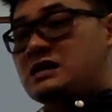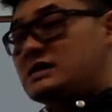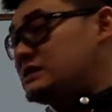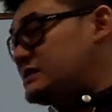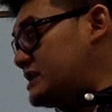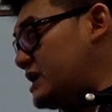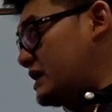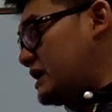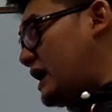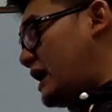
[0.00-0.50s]

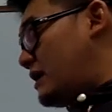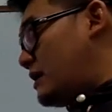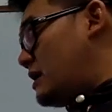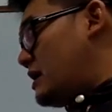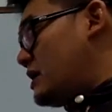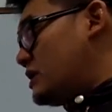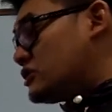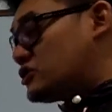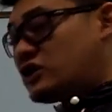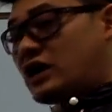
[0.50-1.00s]

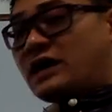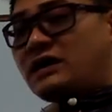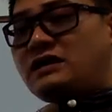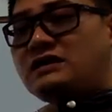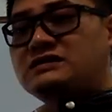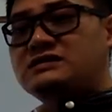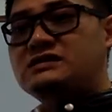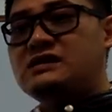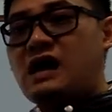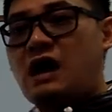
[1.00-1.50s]
Second,
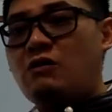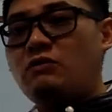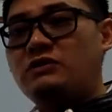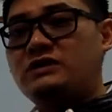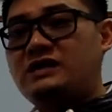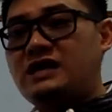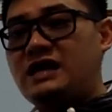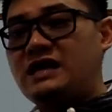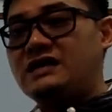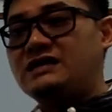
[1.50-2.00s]
Chinese
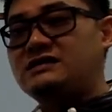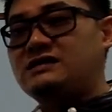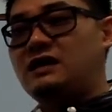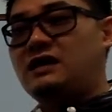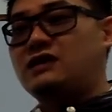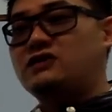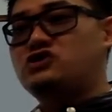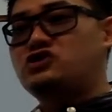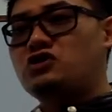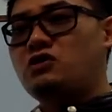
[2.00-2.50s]
nowadays
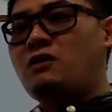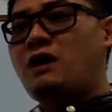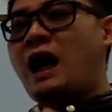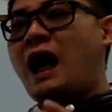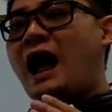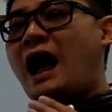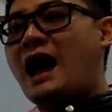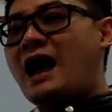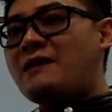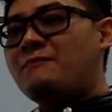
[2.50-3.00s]
show
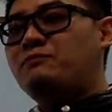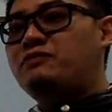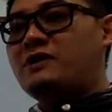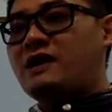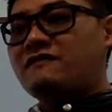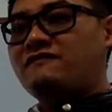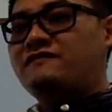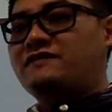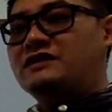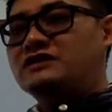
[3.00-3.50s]
high
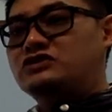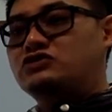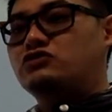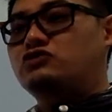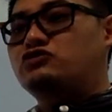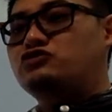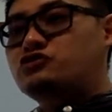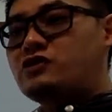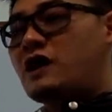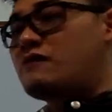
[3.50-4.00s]
preference to
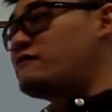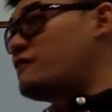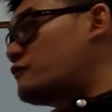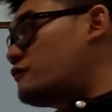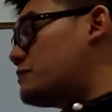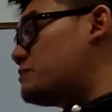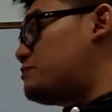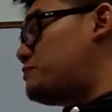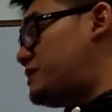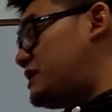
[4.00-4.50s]
travel
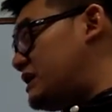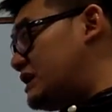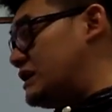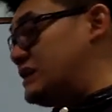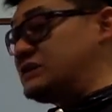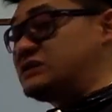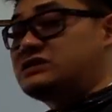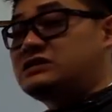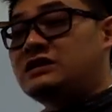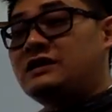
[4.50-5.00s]
with
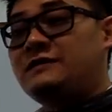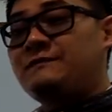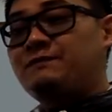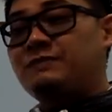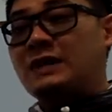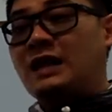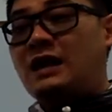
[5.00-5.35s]
peers.